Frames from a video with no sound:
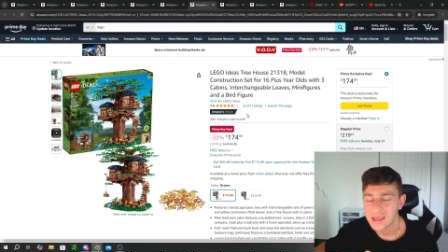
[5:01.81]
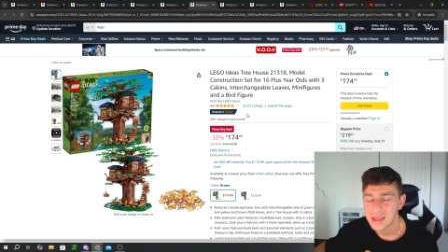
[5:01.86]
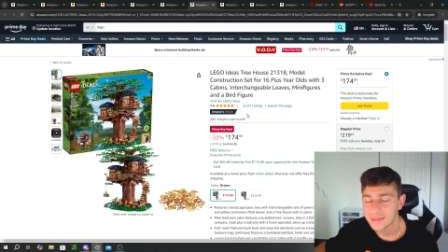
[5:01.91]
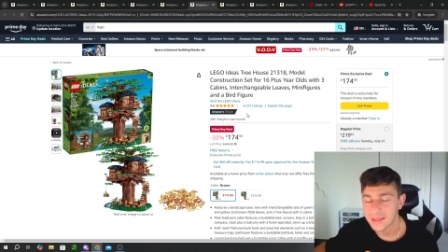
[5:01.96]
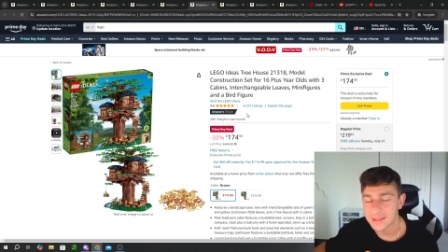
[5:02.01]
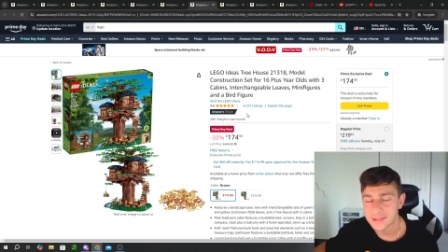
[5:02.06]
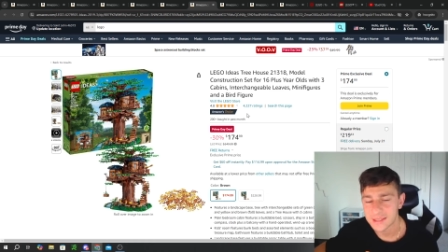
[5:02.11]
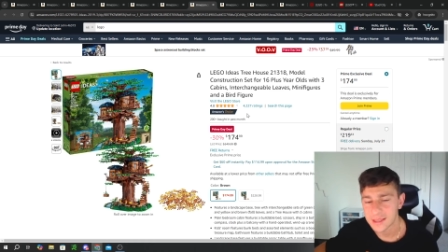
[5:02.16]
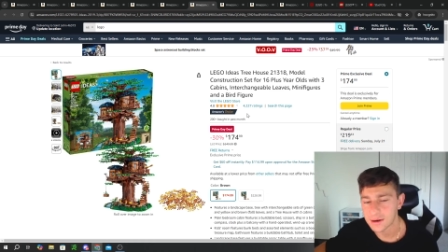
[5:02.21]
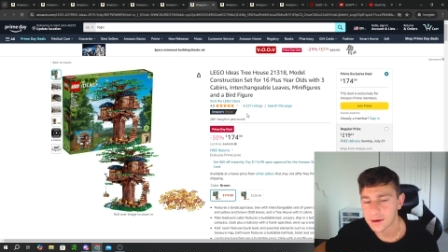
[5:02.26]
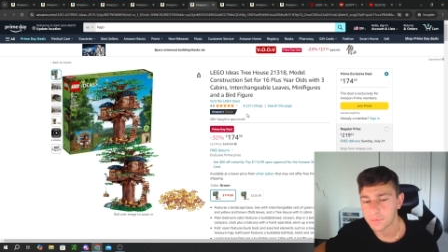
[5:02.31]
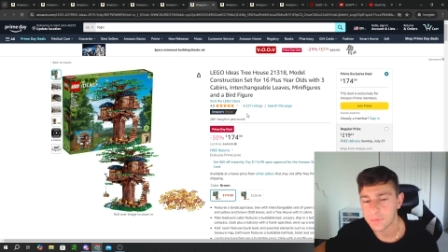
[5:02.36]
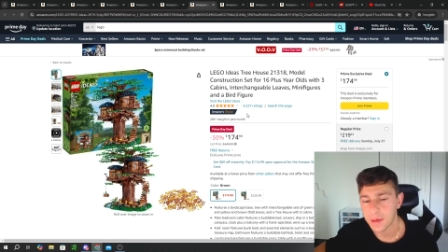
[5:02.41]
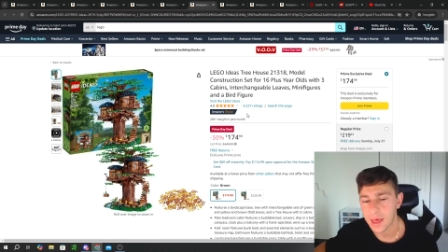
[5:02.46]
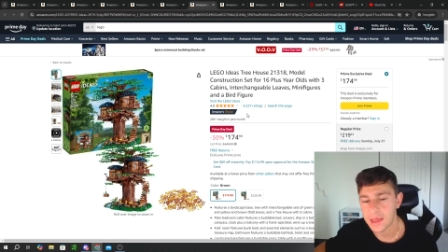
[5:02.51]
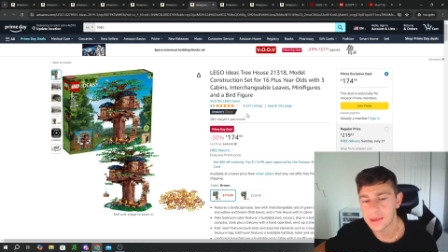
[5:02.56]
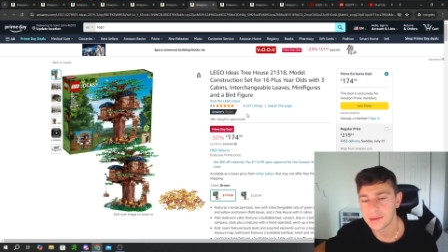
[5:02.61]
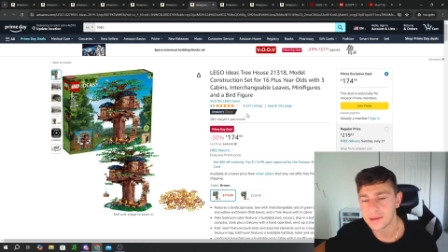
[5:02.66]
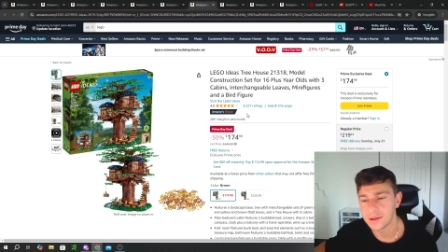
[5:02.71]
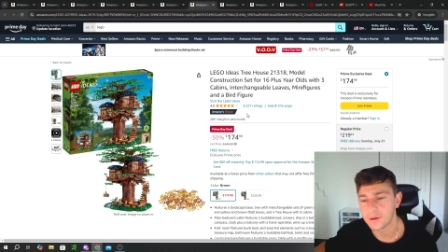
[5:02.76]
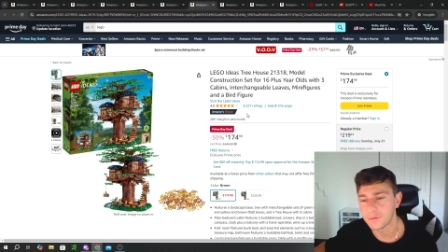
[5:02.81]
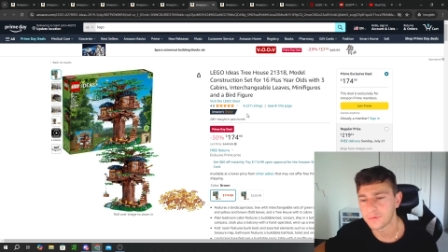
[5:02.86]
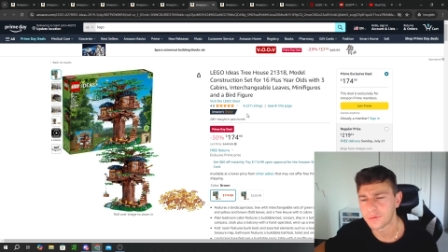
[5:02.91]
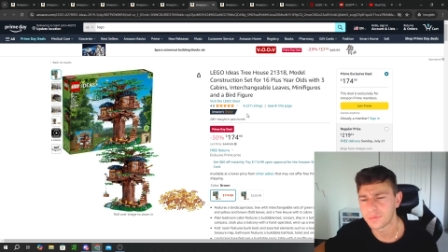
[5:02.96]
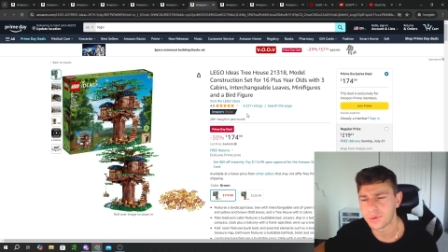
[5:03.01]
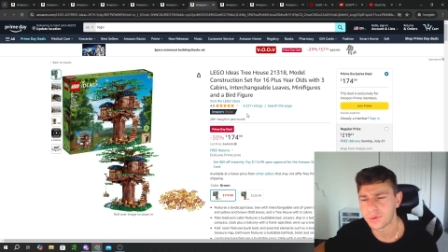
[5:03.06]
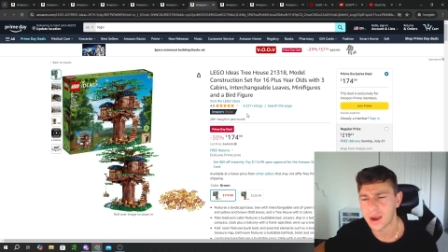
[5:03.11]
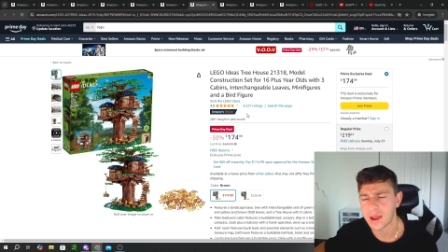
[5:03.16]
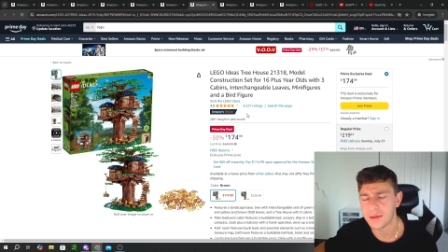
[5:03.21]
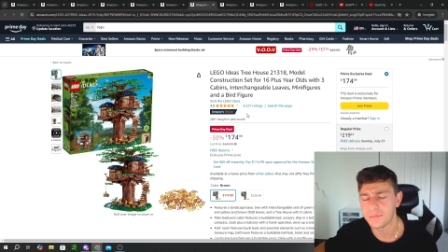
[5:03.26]
That's not a bad deal for
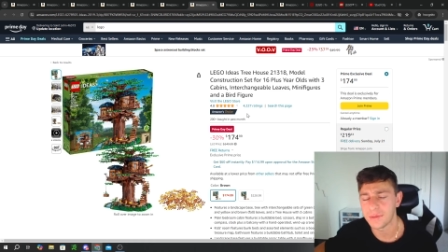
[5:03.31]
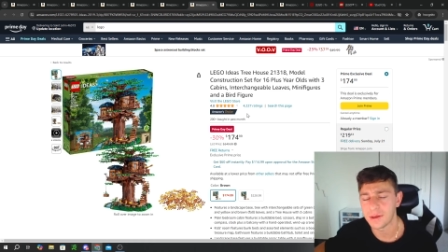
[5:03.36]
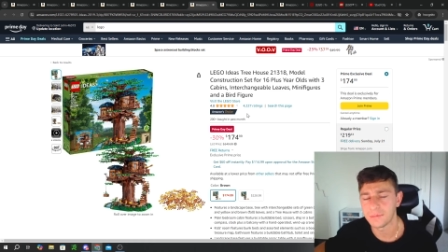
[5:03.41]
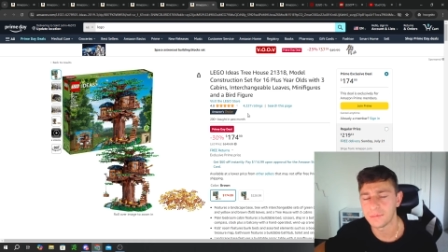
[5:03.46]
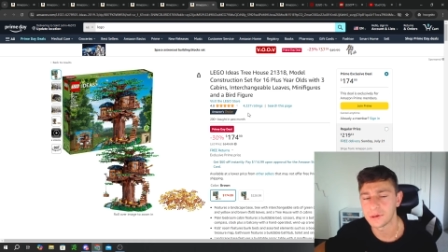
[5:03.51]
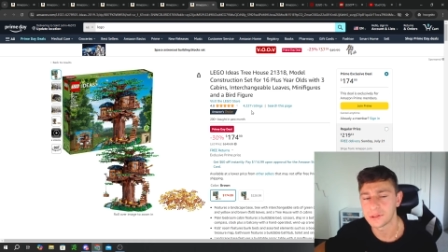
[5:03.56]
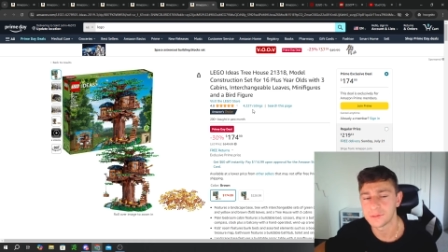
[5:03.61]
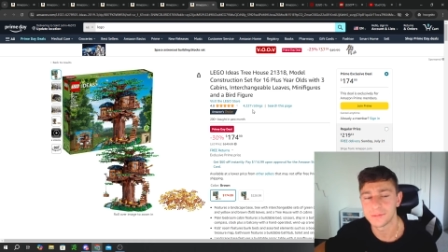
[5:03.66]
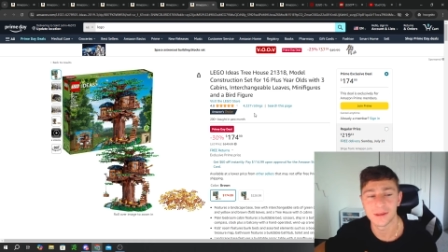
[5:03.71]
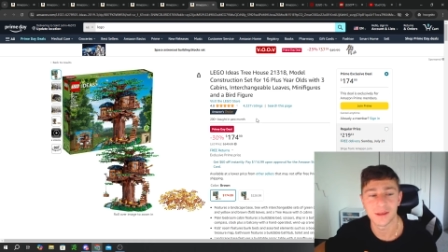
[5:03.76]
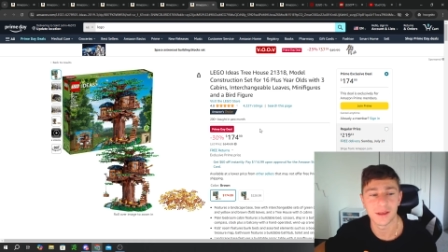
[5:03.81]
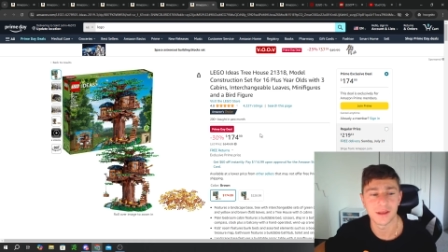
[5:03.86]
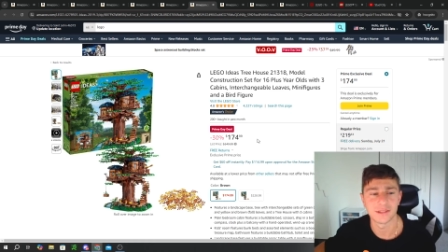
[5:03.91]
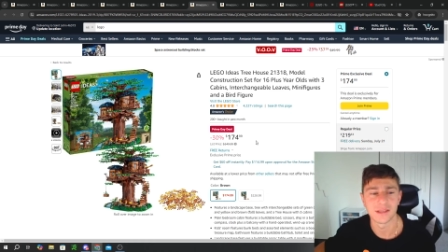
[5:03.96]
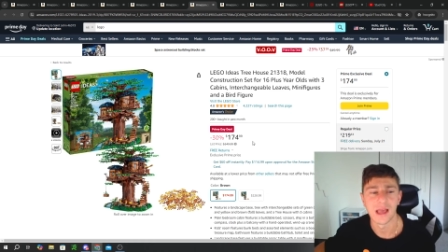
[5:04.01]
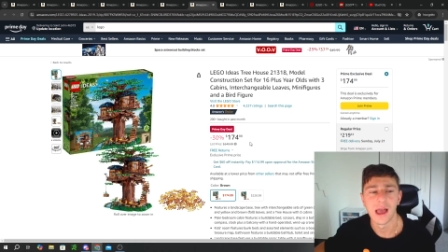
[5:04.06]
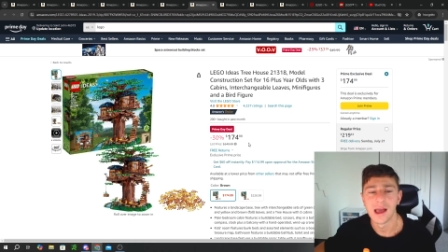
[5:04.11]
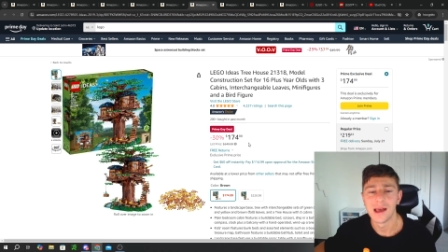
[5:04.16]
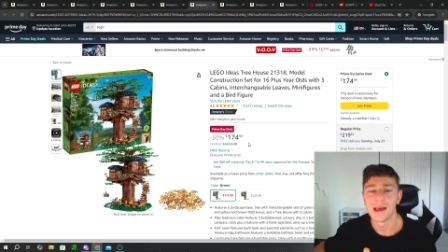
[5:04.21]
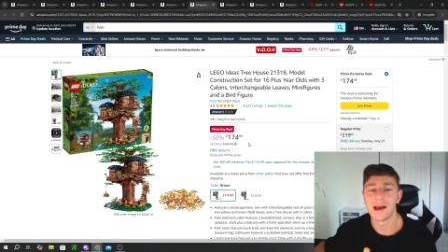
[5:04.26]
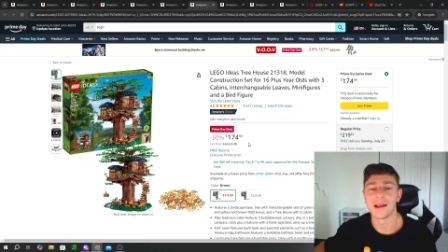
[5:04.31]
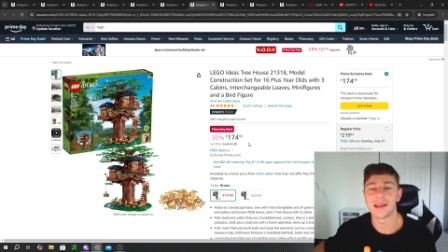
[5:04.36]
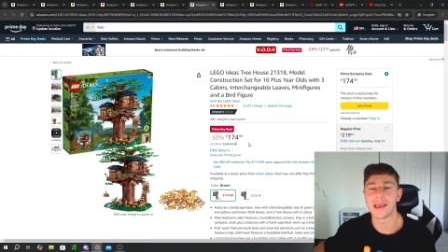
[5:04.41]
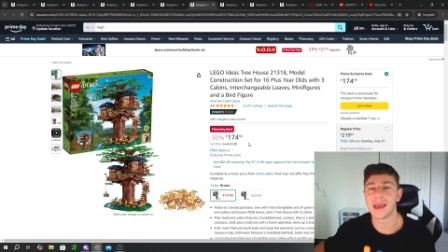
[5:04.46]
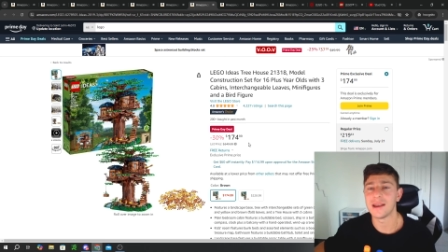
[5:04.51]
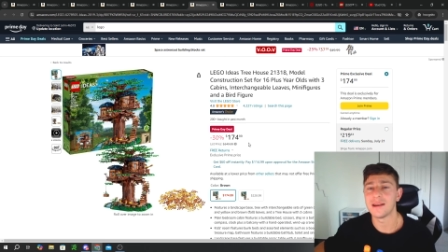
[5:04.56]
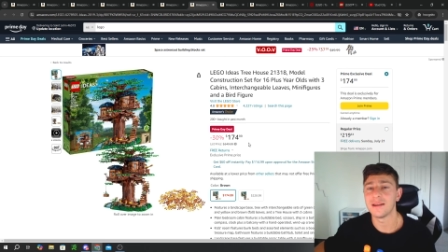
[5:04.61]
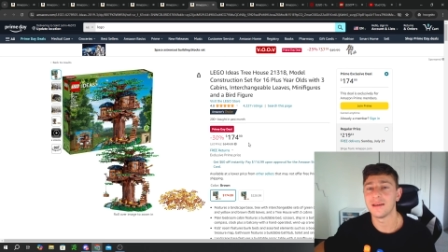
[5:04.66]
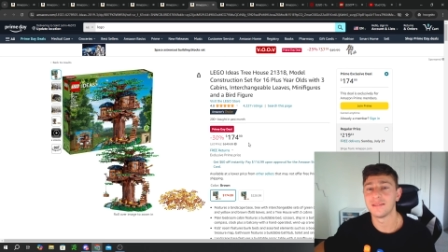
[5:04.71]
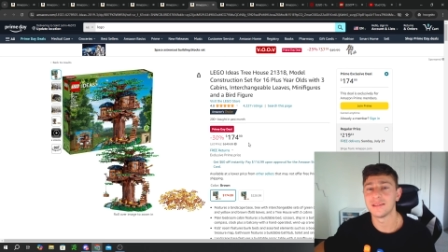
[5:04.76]
Prime members because again,